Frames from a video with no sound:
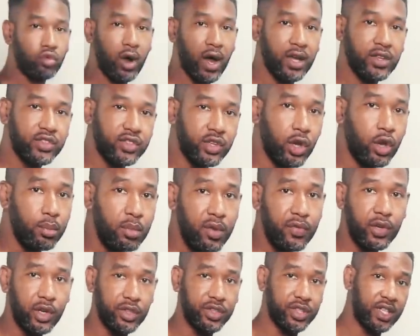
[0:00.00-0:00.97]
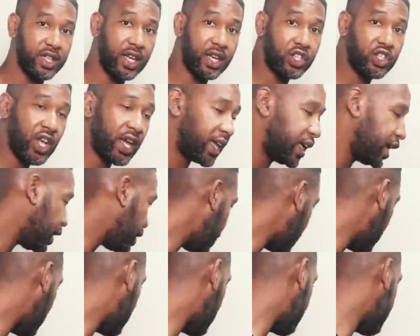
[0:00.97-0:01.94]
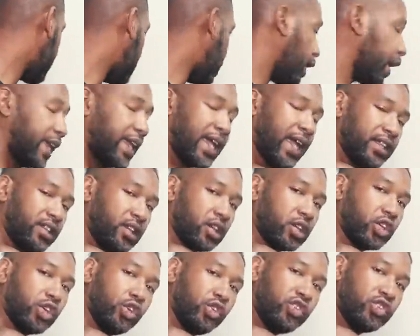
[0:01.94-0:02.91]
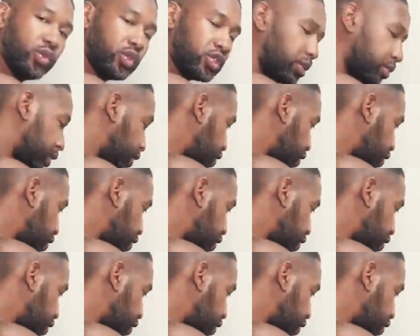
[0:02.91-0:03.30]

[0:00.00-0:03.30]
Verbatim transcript: Right, so moving on to the next jacket. I've got a Canada Goose, which I'm